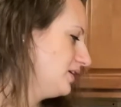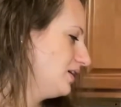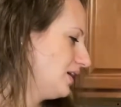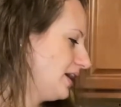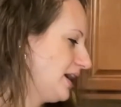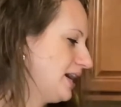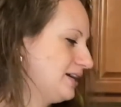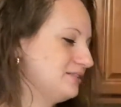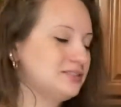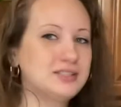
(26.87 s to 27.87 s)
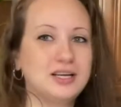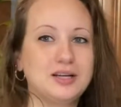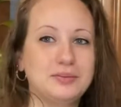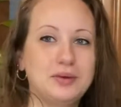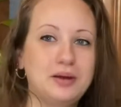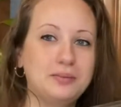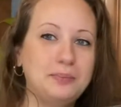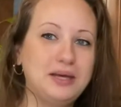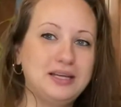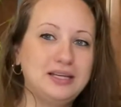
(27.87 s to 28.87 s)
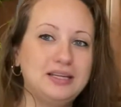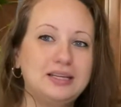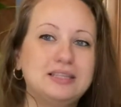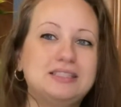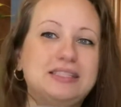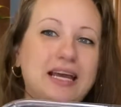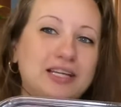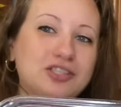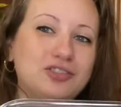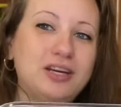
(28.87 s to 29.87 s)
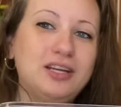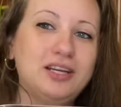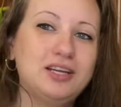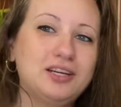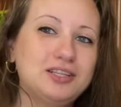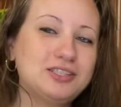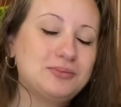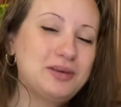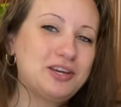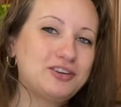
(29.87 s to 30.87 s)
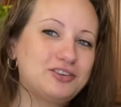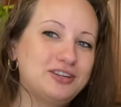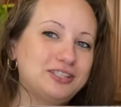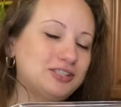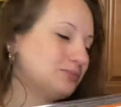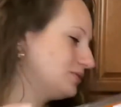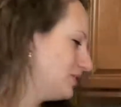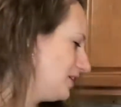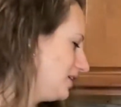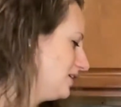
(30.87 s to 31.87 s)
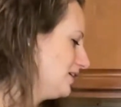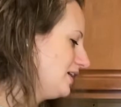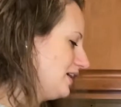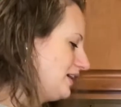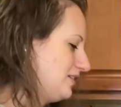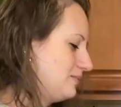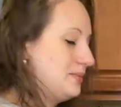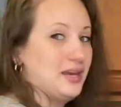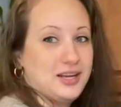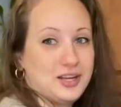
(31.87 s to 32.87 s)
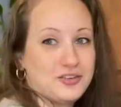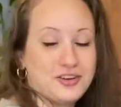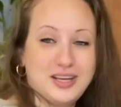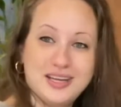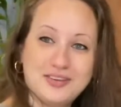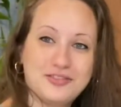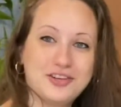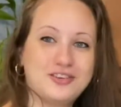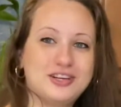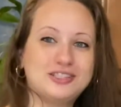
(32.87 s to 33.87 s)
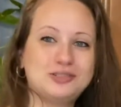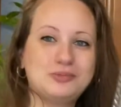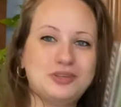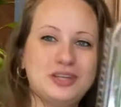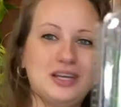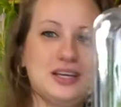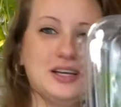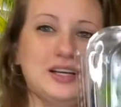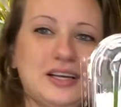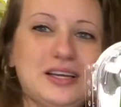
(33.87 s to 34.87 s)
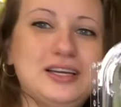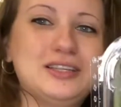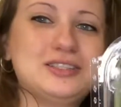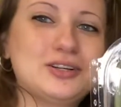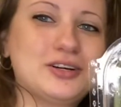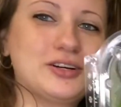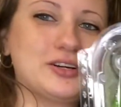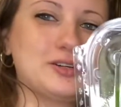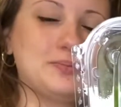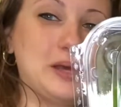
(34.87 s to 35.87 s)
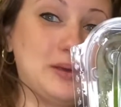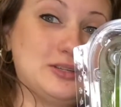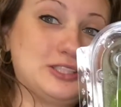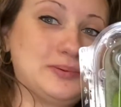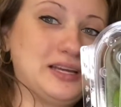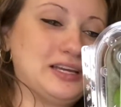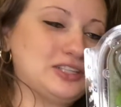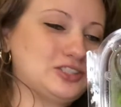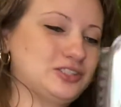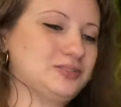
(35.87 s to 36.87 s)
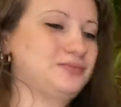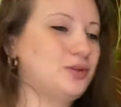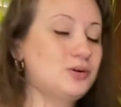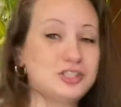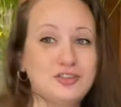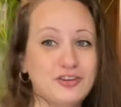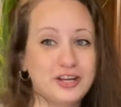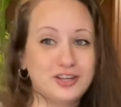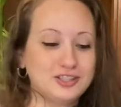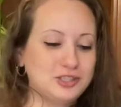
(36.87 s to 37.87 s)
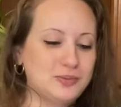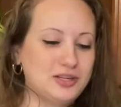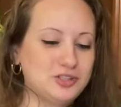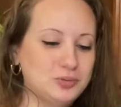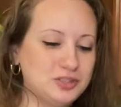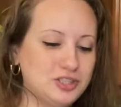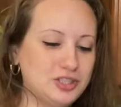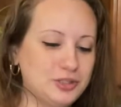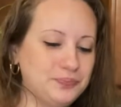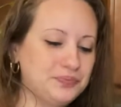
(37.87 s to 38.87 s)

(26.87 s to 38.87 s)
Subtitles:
I have some pitted dates right here to make our green smoothie. And the main ingredient for the green smoothie is our baby spinach, or it's a regular spinach will do.